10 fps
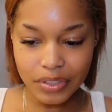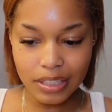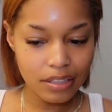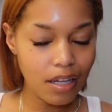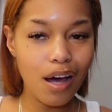
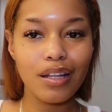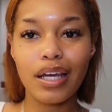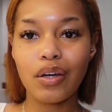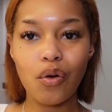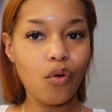It's not
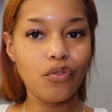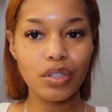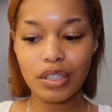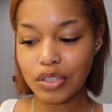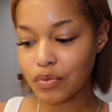like
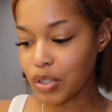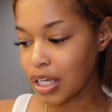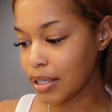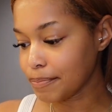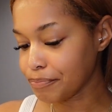overly
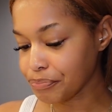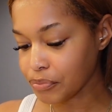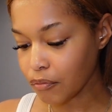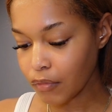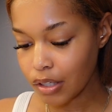sweet
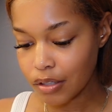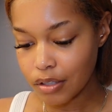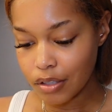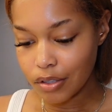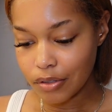
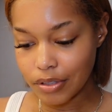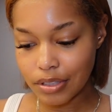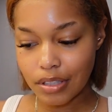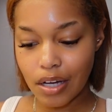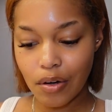or
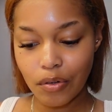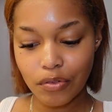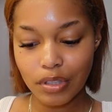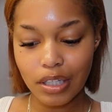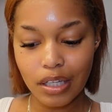it's not
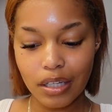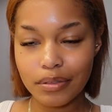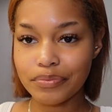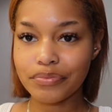overly